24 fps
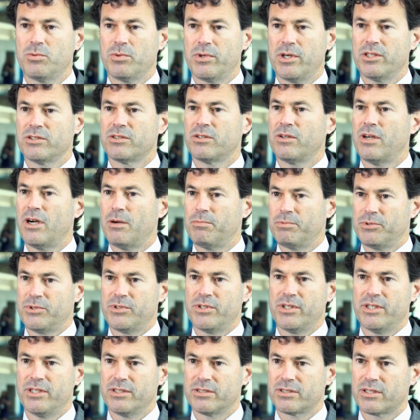but also
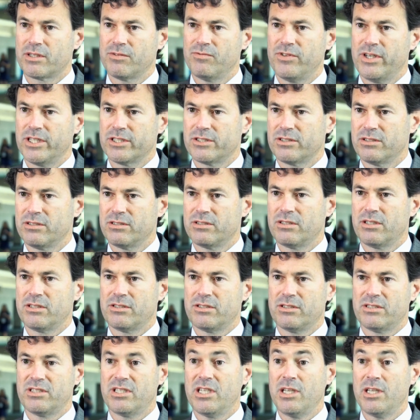opportunistic infections such as